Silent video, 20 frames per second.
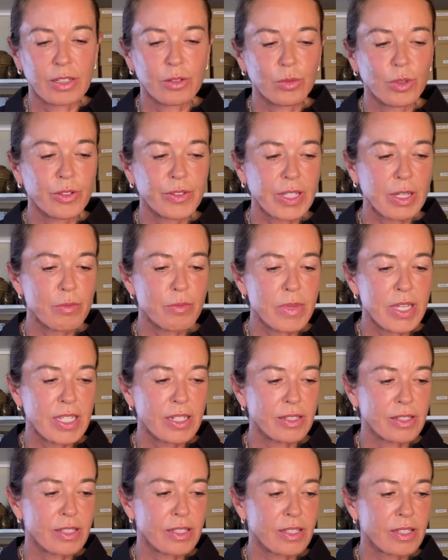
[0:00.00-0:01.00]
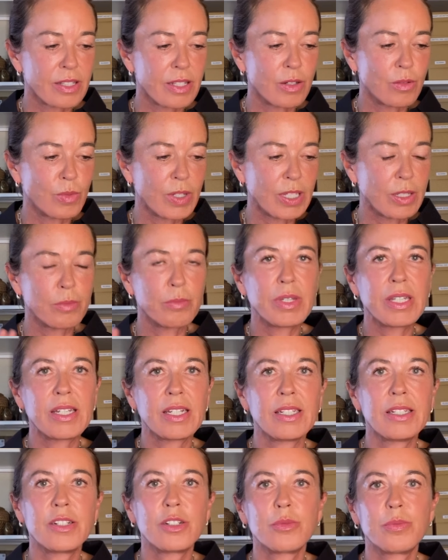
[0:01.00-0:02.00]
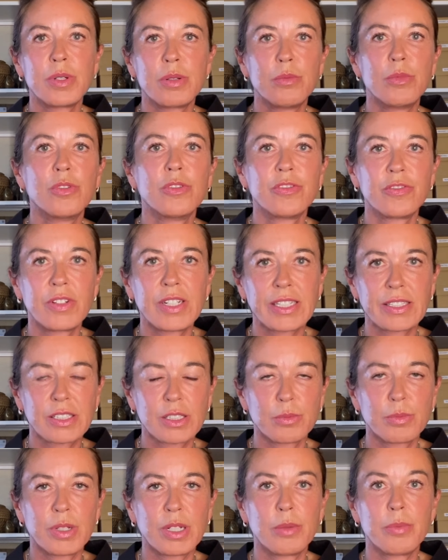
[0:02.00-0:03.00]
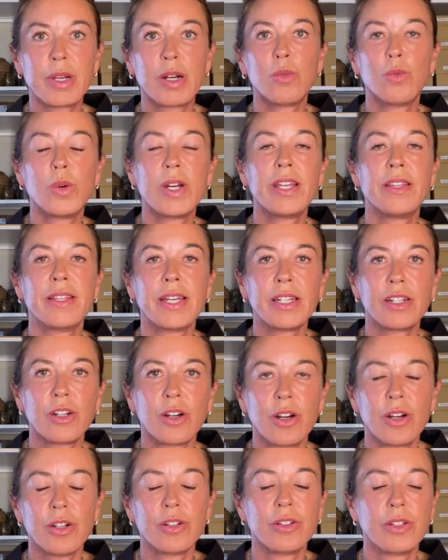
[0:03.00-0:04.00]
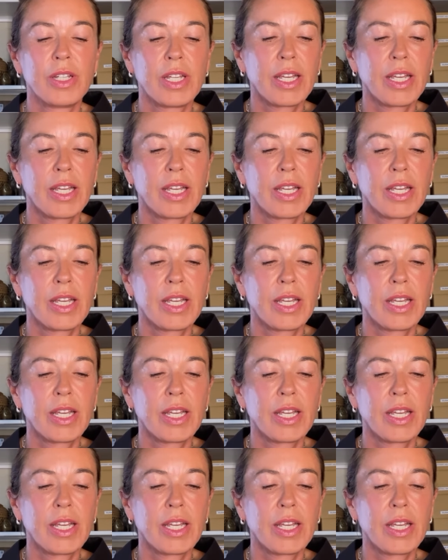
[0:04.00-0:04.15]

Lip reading: what that means is that we can be a little bit more flexible about where they go.